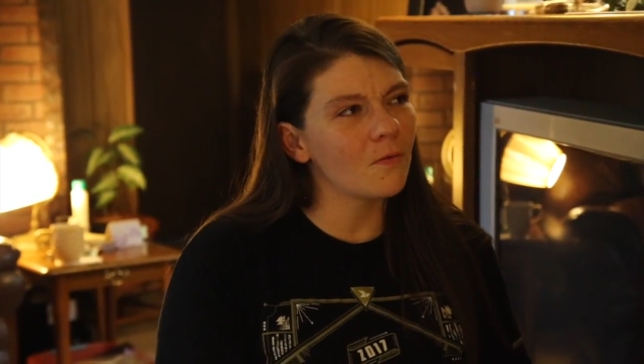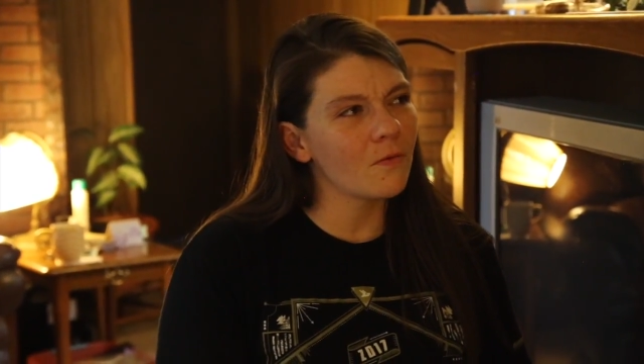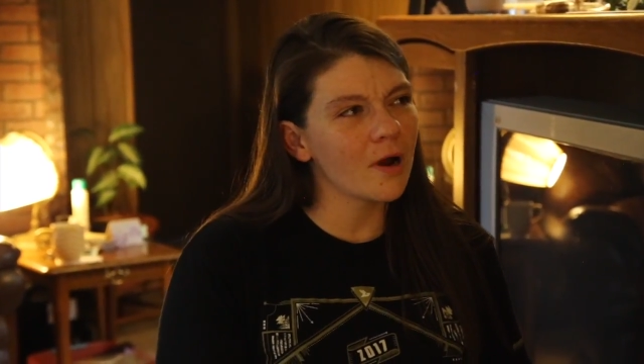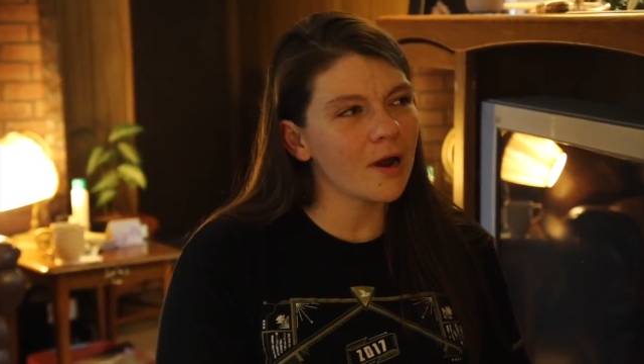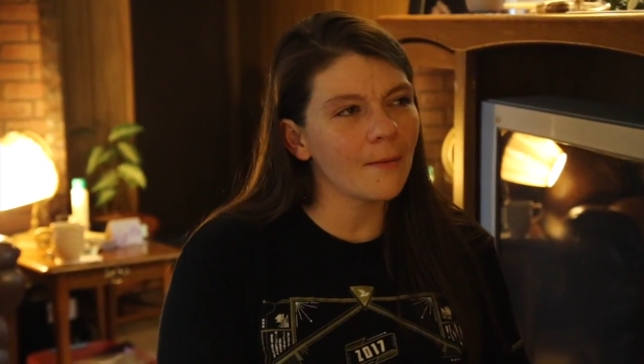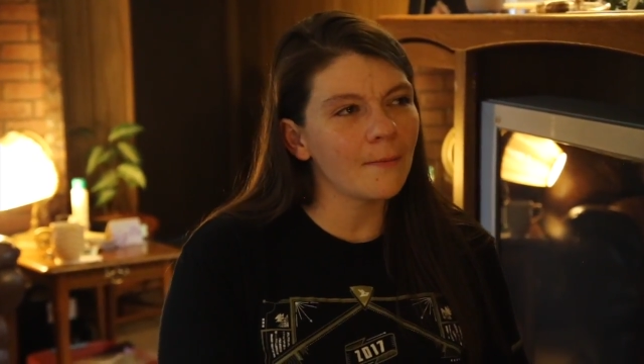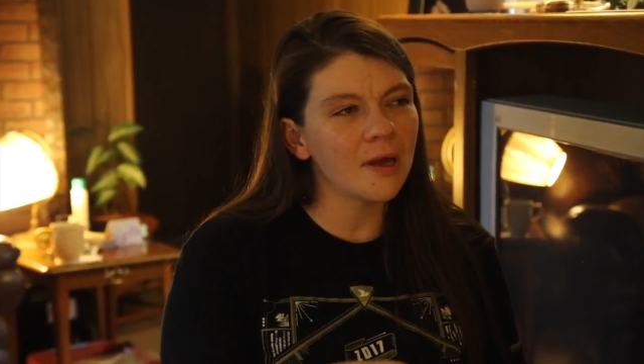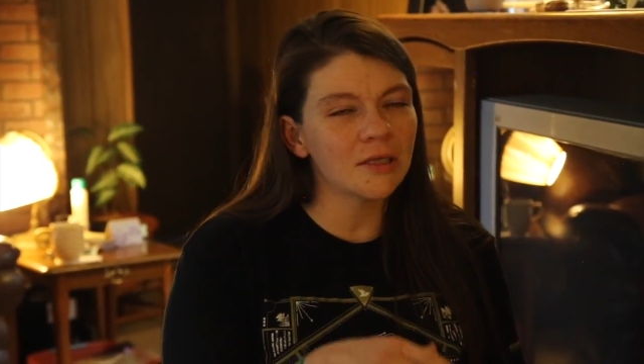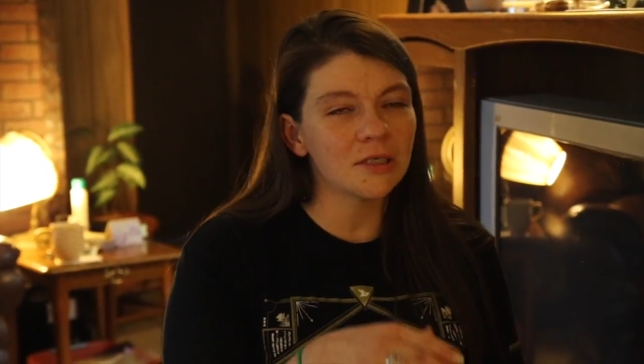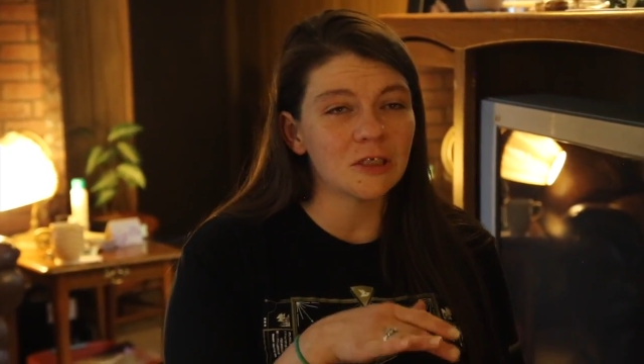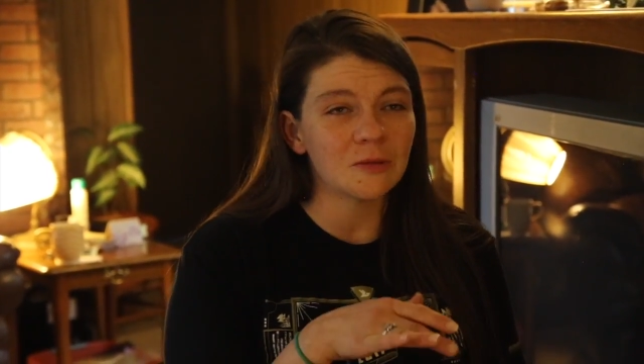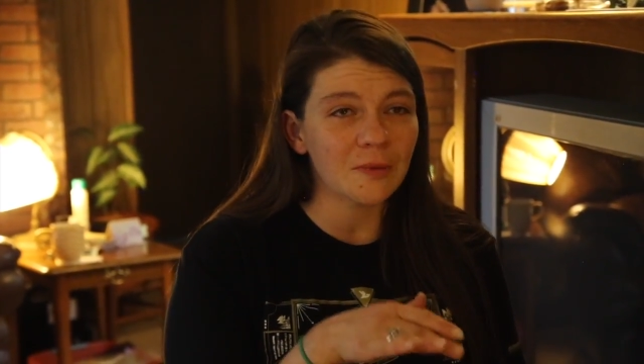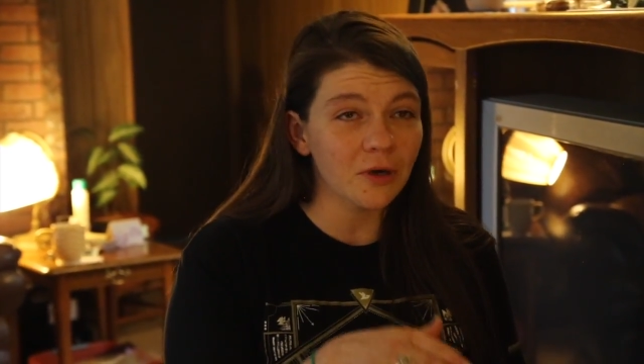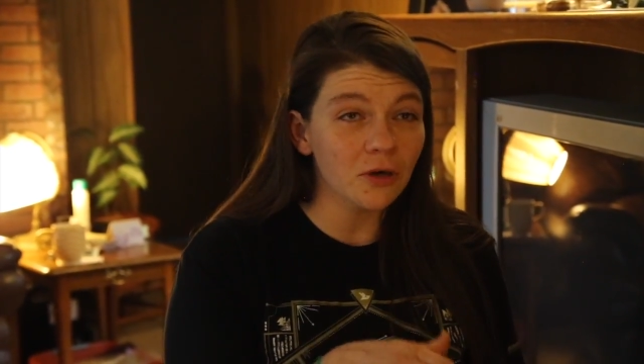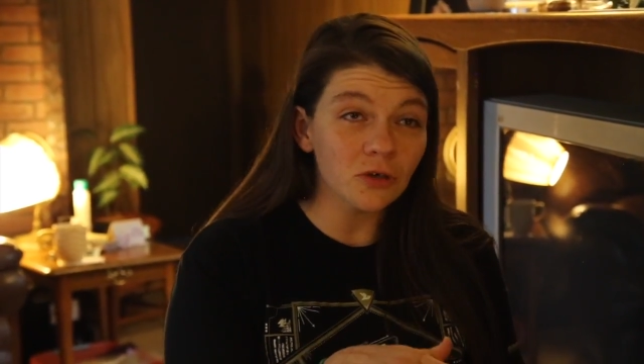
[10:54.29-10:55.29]
recommend
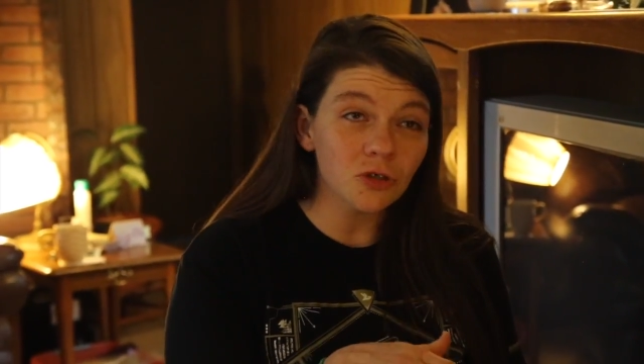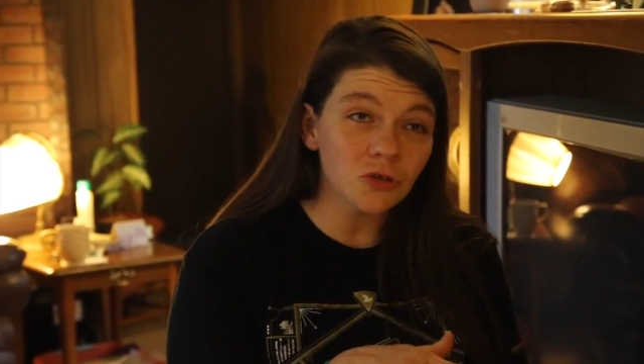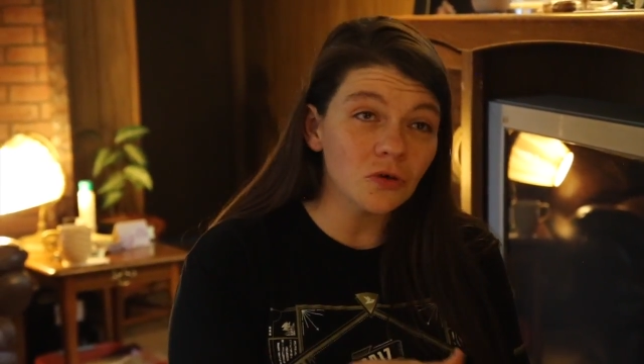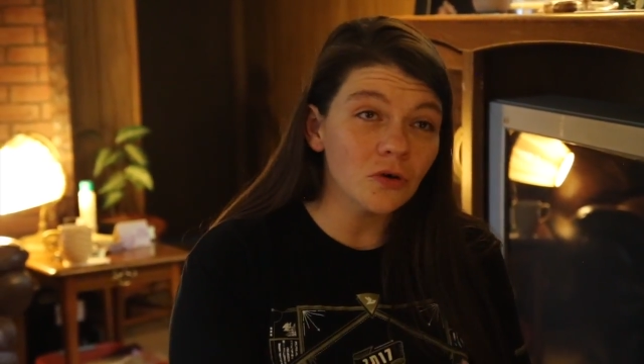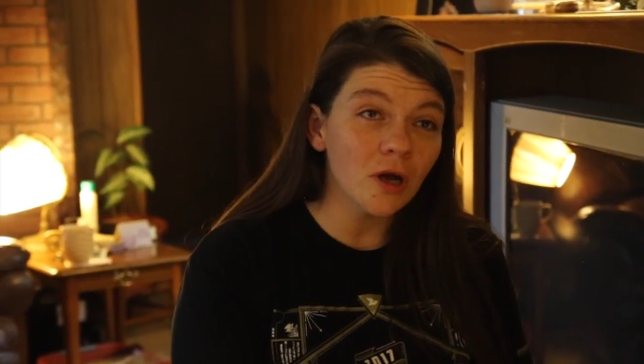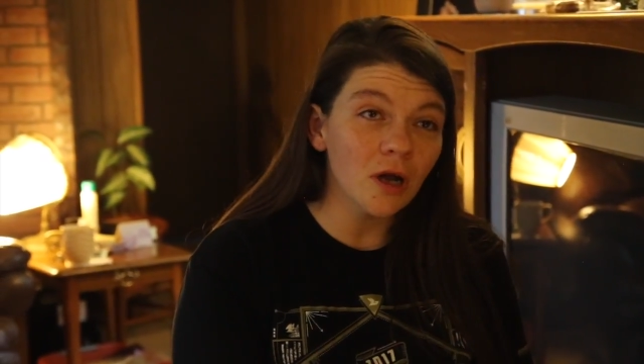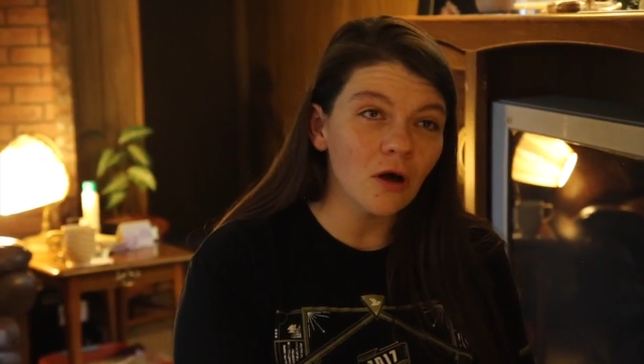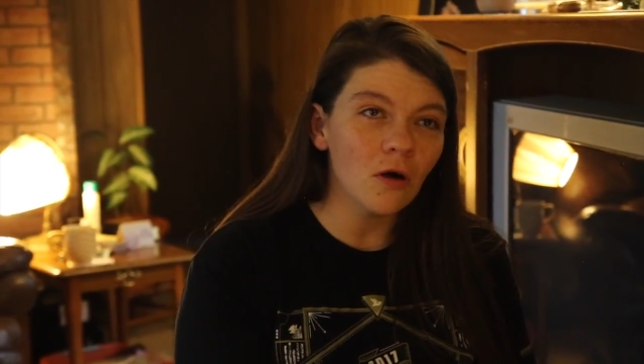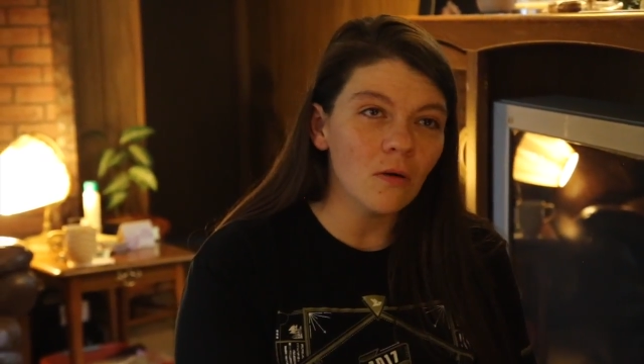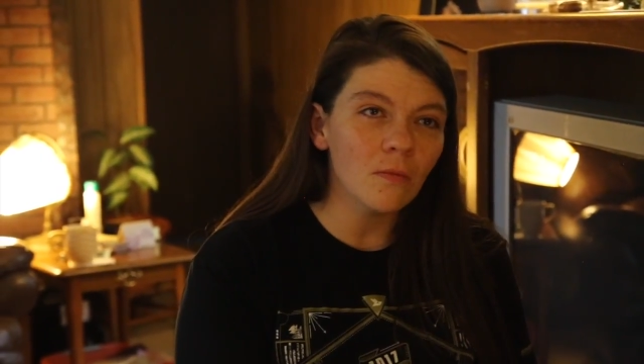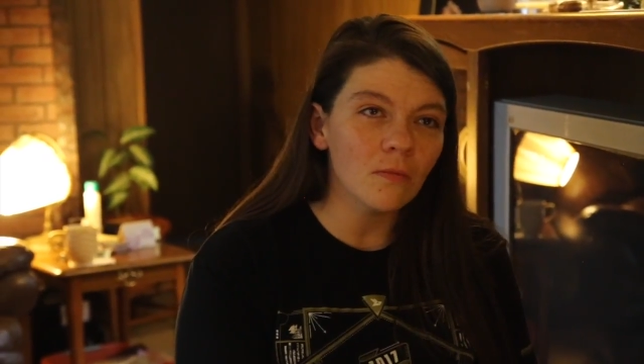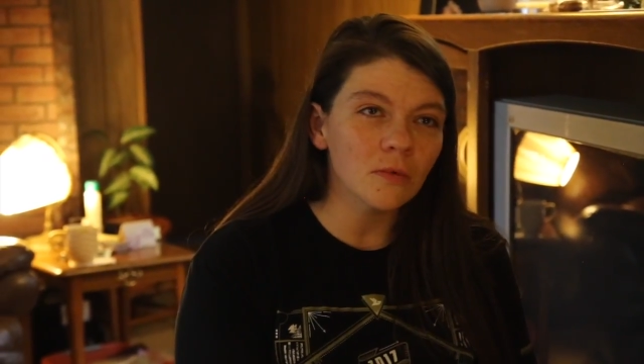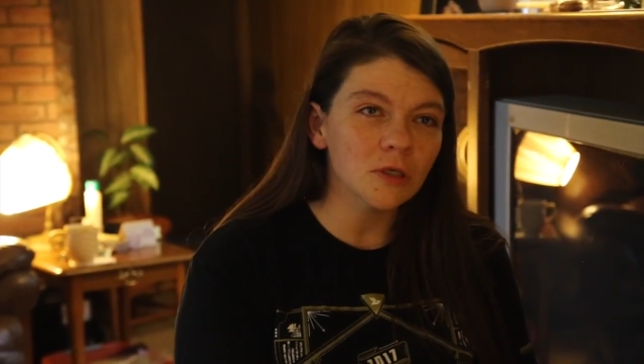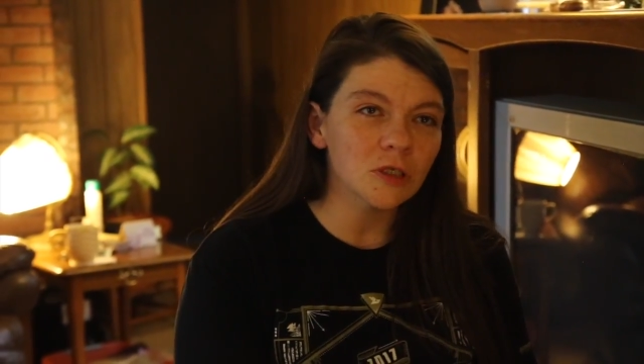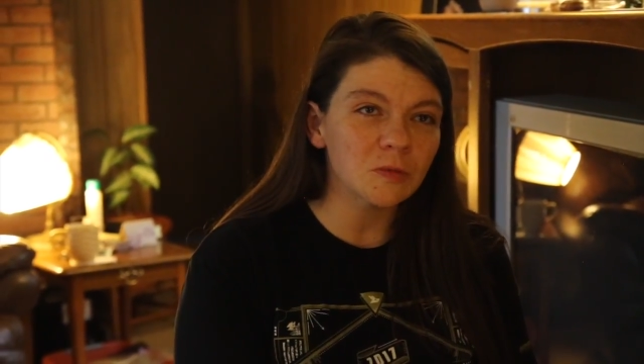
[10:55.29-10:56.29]
spiritual help.